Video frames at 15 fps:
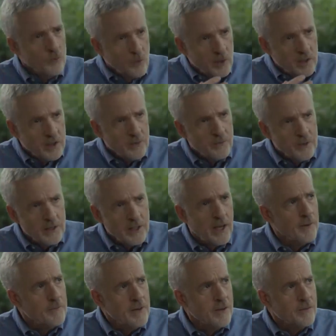
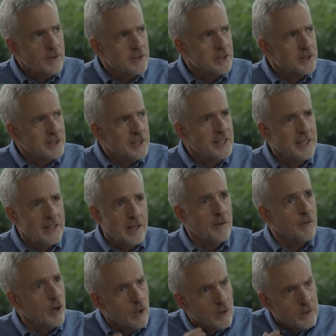I've never seen,
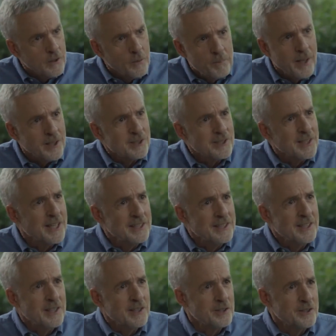all the best
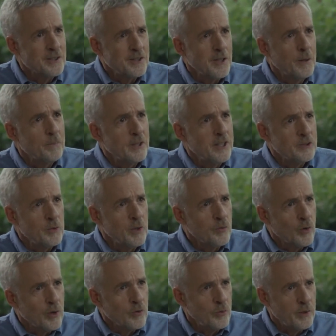ideas in the companies we've
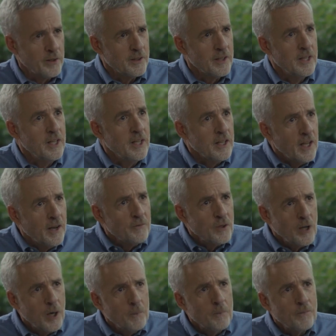worked with have
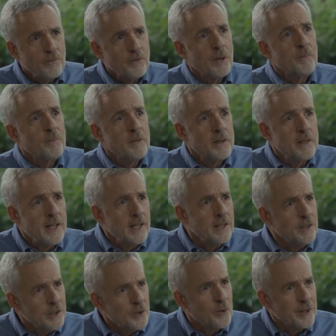come from
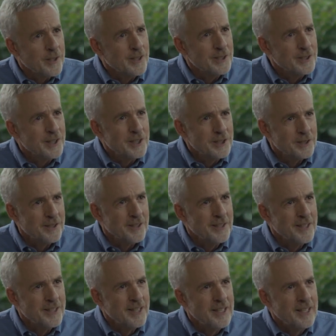in the organization.
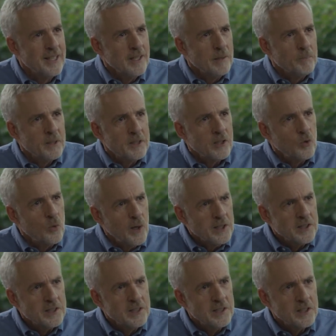But the
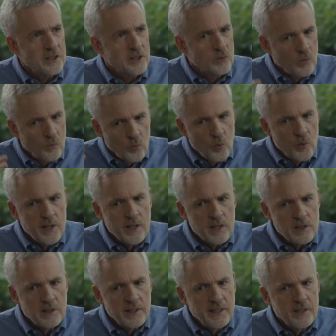question is we
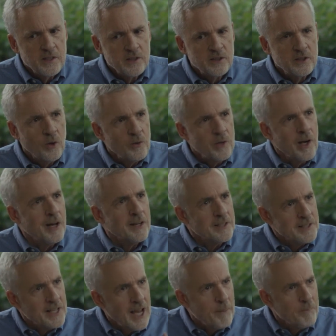as leaders don't know how to
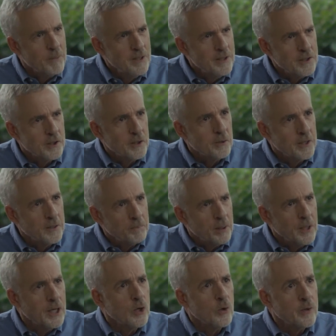tap into and
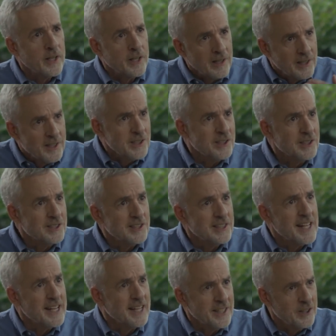empower and listen to
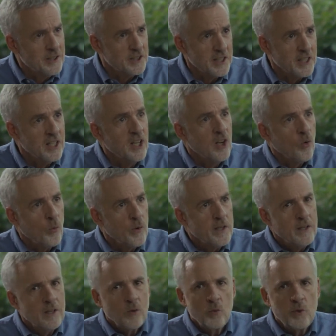that energy. We